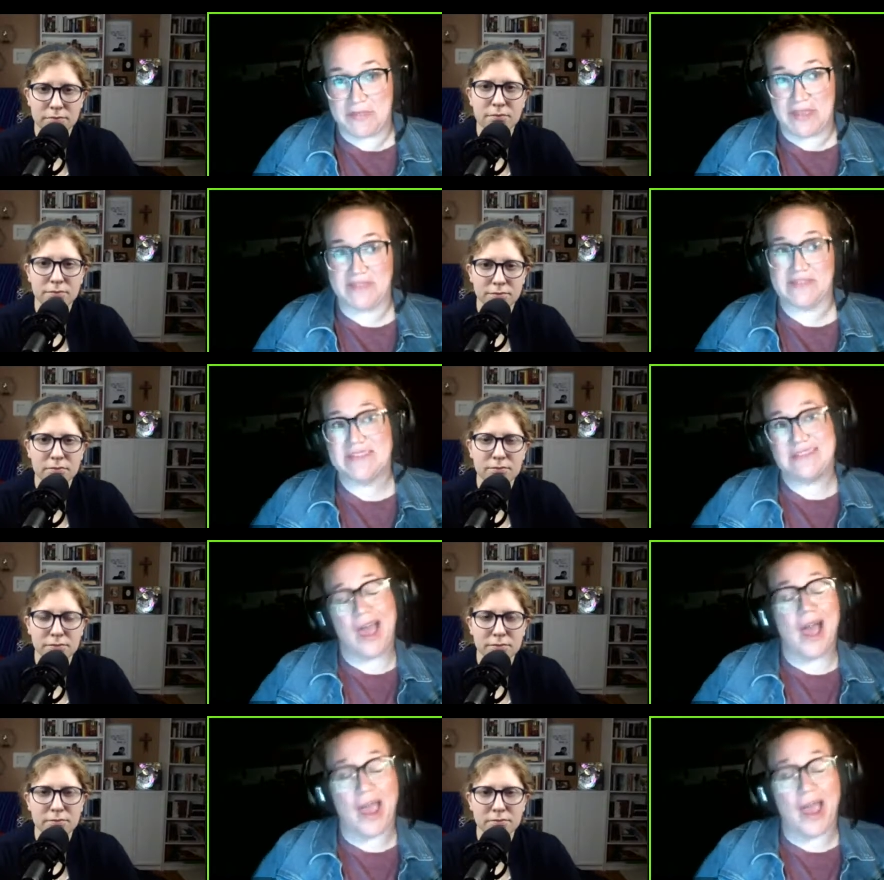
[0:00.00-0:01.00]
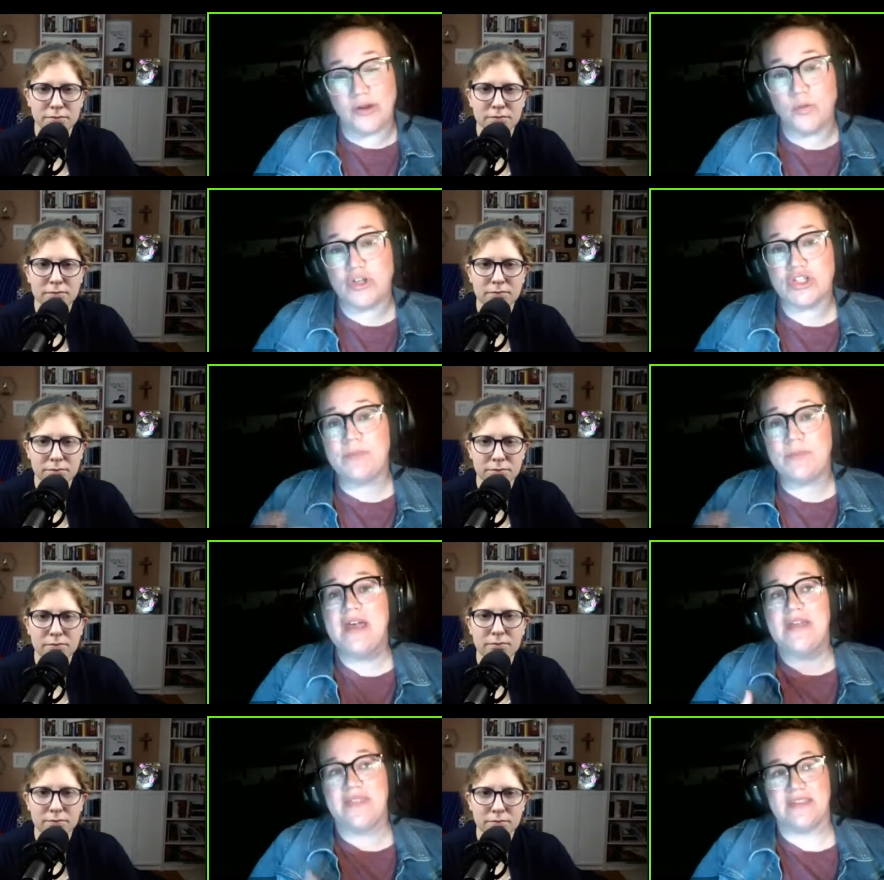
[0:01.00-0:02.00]
Speaker 1: thing. This is not mm-hmm. idol worship.
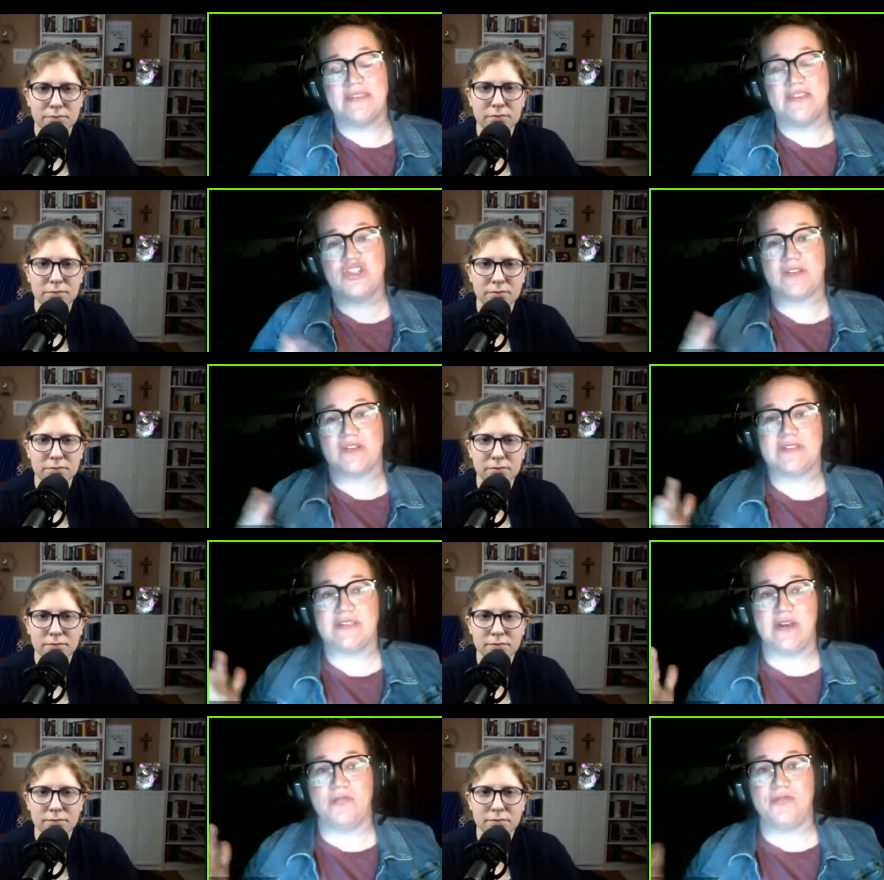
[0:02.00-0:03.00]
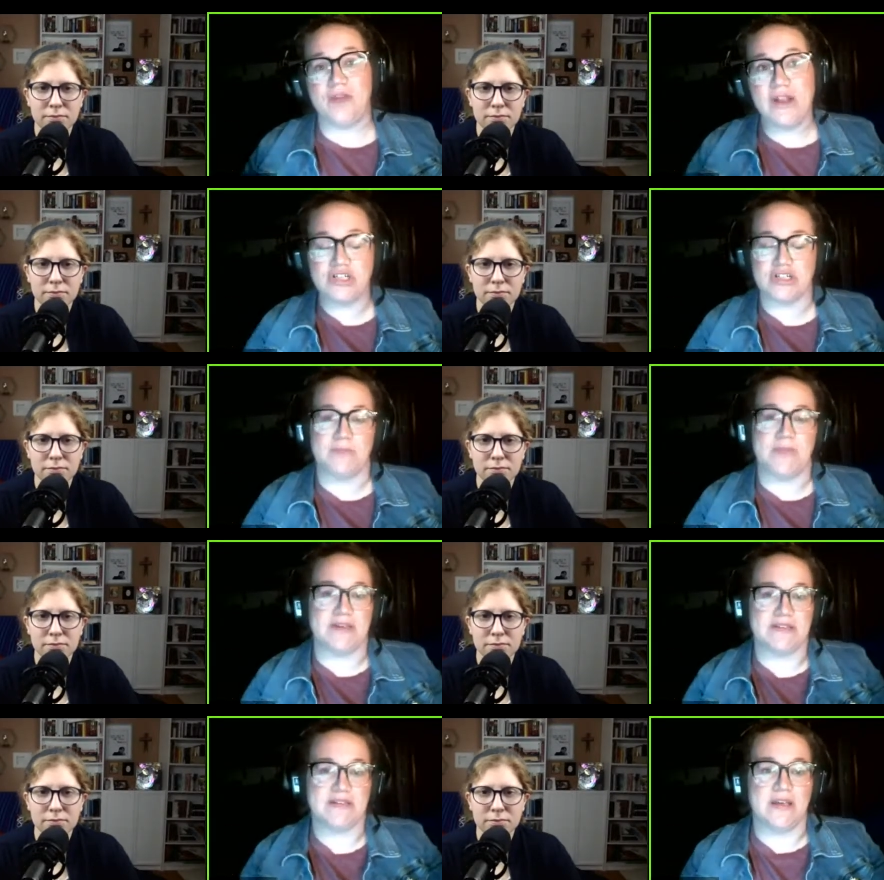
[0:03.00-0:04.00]
This is just a friendship
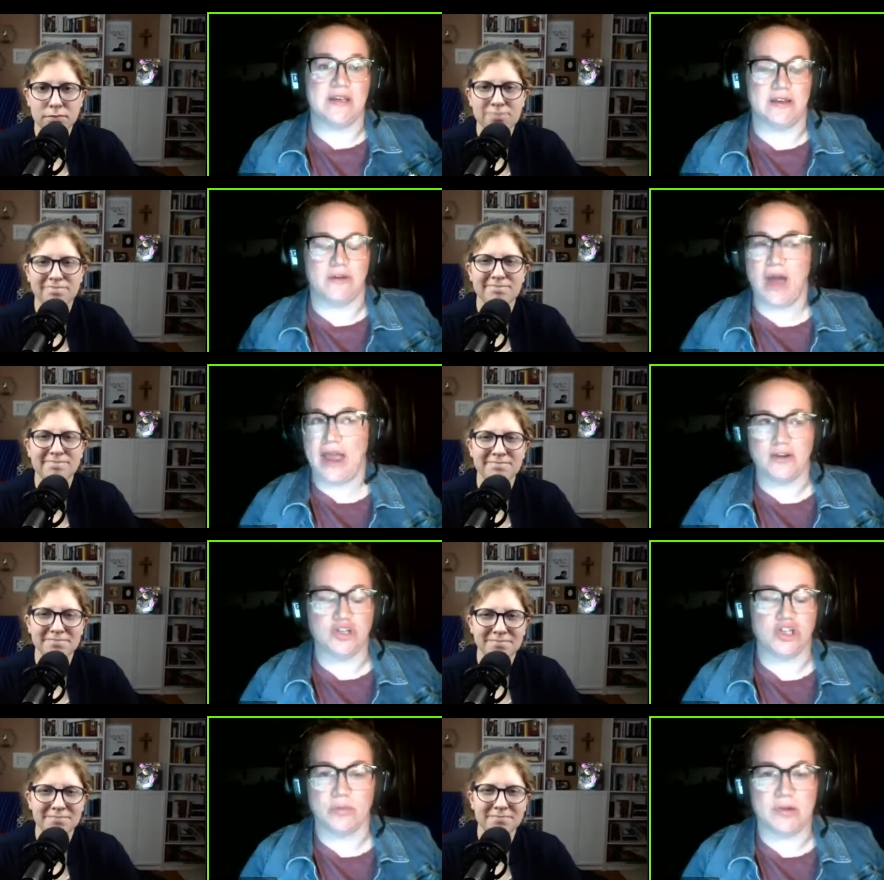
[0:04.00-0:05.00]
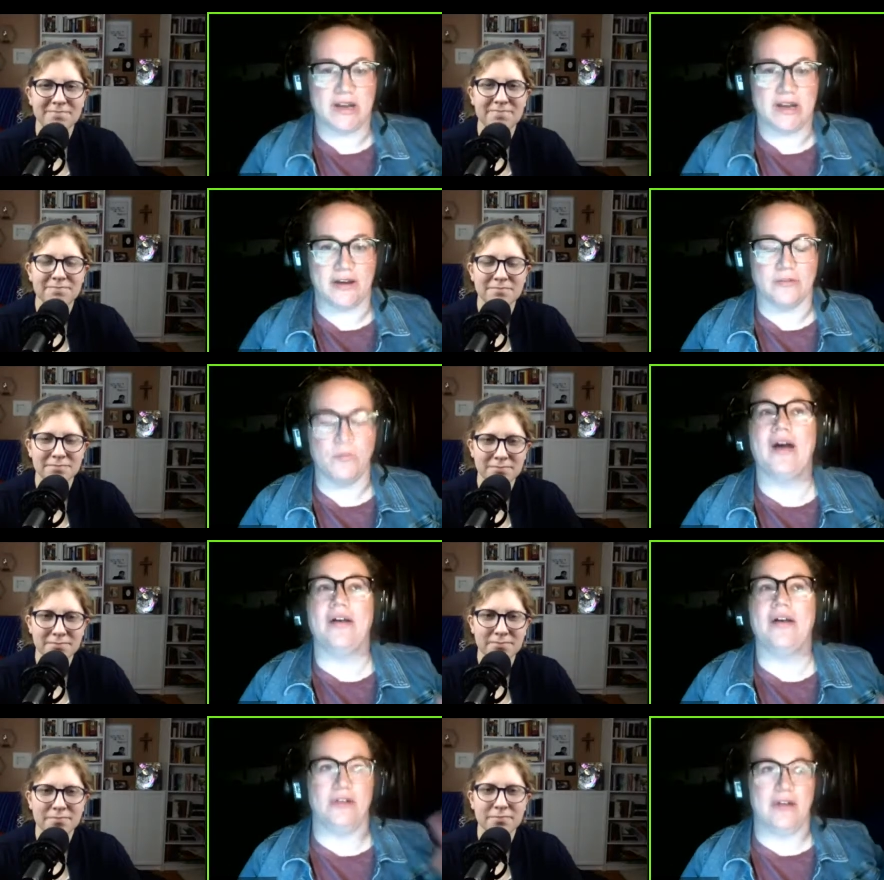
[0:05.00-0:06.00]
that is, you know, mm iron sharpening iron.
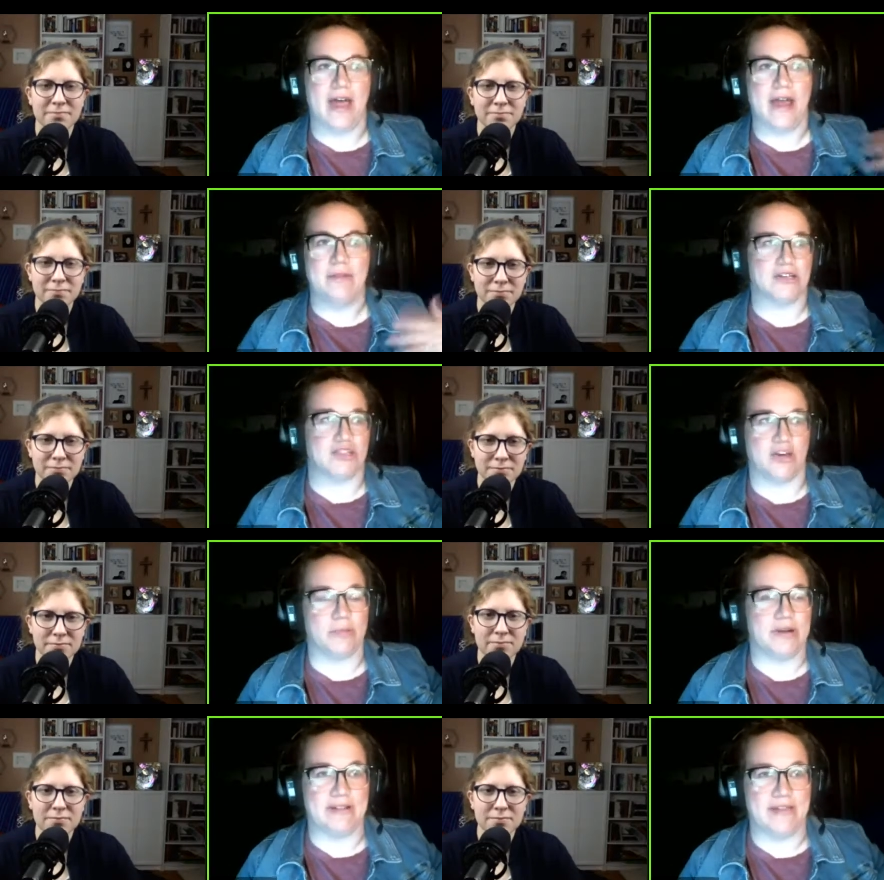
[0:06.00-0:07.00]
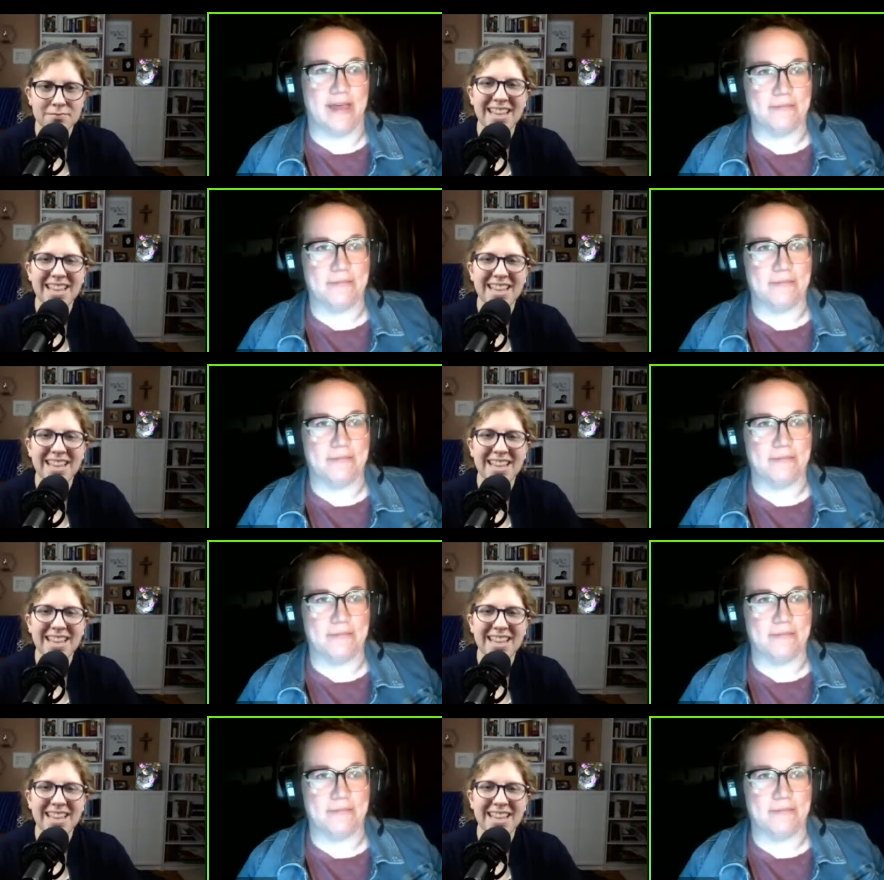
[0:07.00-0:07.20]
Well, they're I'm not sharpening them.